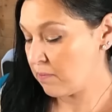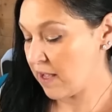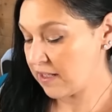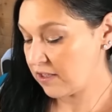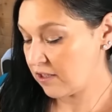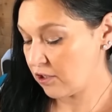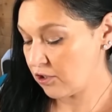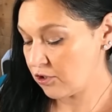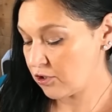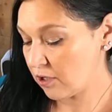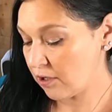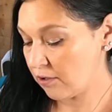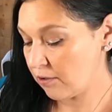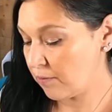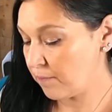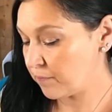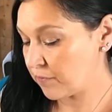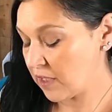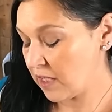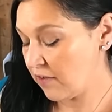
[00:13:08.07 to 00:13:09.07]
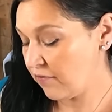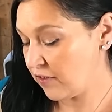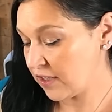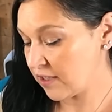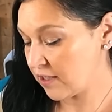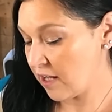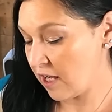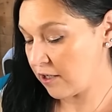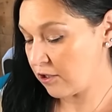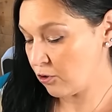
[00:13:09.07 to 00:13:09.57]
message. So if
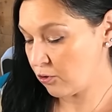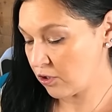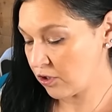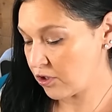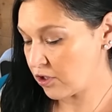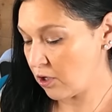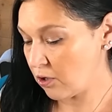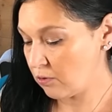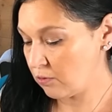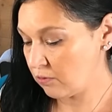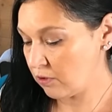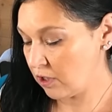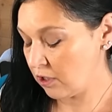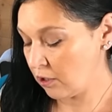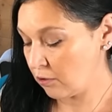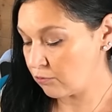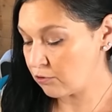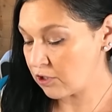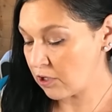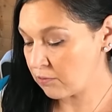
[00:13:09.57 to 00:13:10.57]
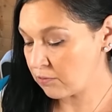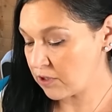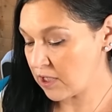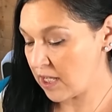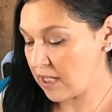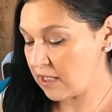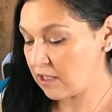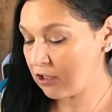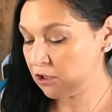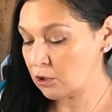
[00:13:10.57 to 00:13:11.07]
it's not yours, don't
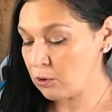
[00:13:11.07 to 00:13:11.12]
take it.